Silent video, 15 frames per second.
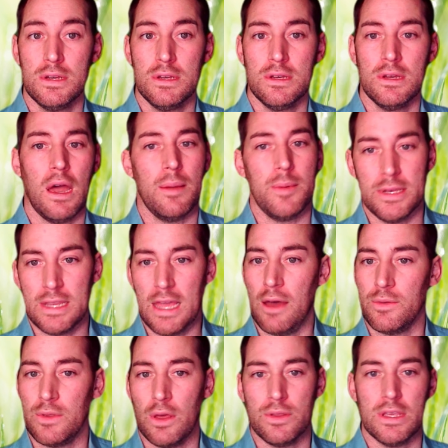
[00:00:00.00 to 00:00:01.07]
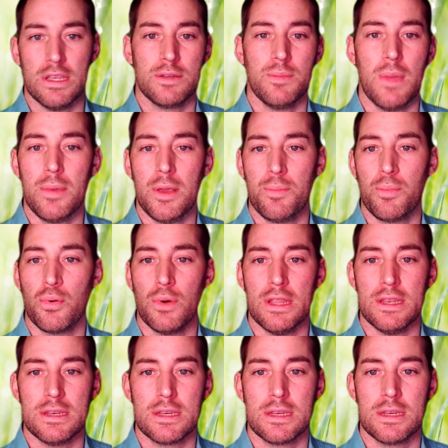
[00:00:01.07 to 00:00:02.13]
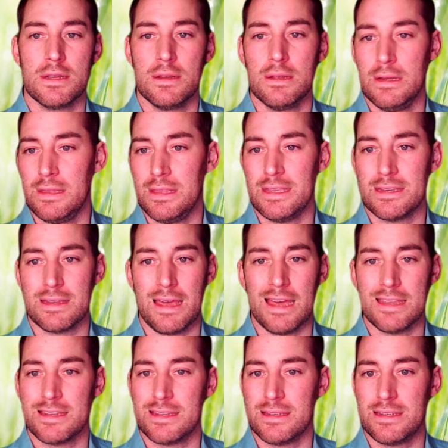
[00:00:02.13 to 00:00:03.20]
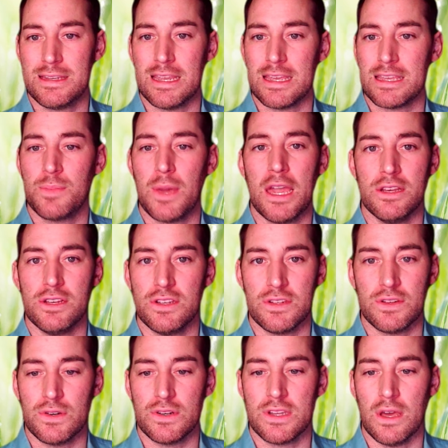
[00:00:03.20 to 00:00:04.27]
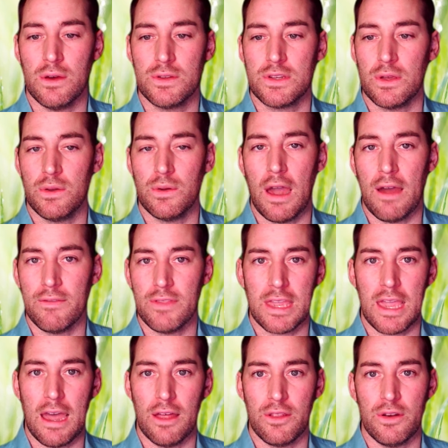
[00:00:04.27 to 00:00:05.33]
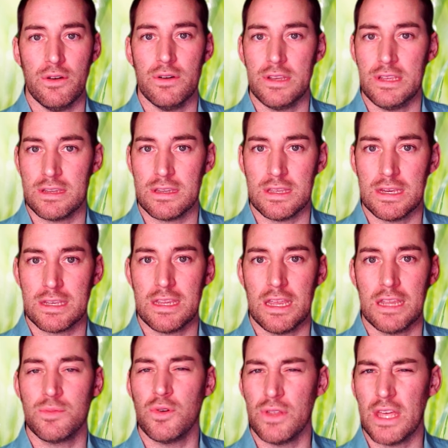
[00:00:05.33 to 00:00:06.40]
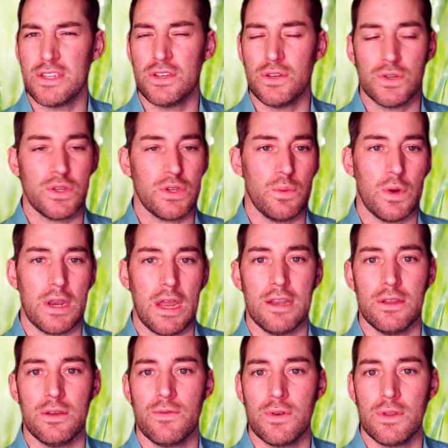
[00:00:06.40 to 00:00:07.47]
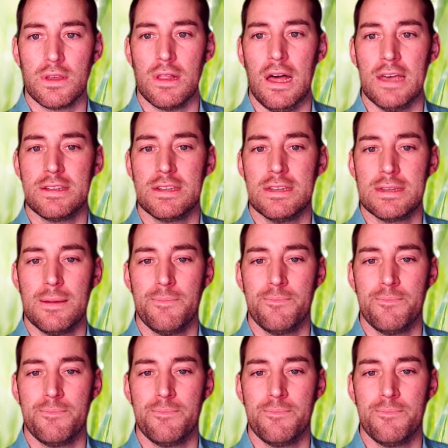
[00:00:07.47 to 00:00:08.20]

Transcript: I mean, download this, maybe print these last 6 pages or so, so you have the calendar easily accessible. That's usually what I do for the classes.